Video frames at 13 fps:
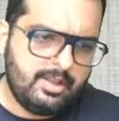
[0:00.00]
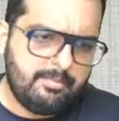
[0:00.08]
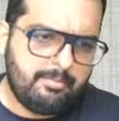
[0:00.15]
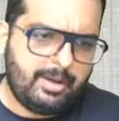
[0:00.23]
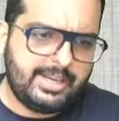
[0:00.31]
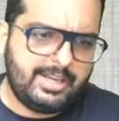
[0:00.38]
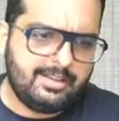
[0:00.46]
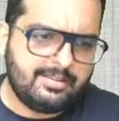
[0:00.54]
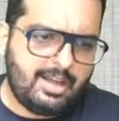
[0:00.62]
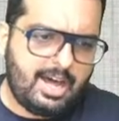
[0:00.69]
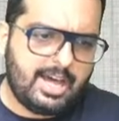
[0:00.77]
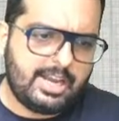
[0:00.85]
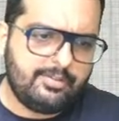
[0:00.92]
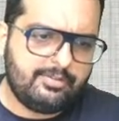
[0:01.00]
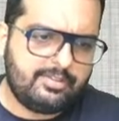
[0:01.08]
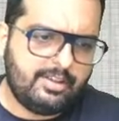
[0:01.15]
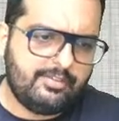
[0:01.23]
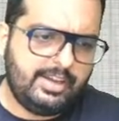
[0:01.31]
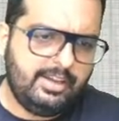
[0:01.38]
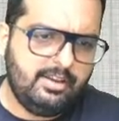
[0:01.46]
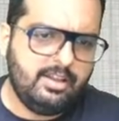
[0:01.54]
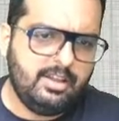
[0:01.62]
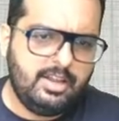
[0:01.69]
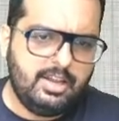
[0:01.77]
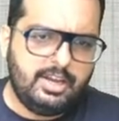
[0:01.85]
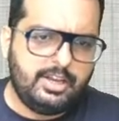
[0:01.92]
minus RF 7
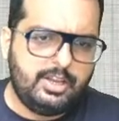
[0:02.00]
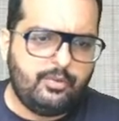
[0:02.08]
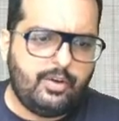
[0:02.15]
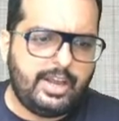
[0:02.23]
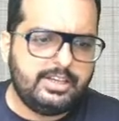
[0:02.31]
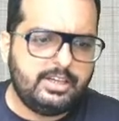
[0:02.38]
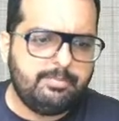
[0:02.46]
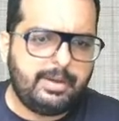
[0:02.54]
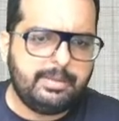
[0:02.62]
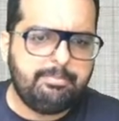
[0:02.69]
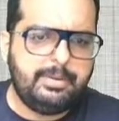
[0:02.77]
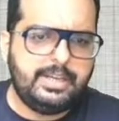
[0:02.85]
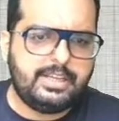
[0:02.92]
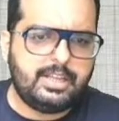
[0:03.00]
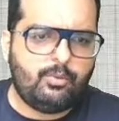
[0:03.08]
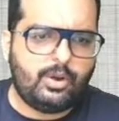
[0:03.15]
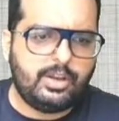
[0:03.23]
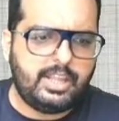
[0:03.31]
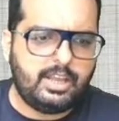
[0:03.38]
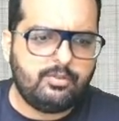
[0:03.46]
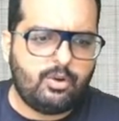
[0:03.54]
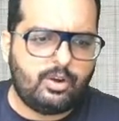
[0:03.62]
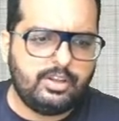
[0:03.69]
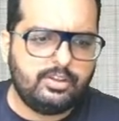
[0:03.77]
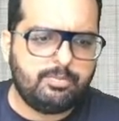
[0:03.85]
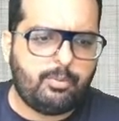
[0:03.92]
divided by beta, what they have got is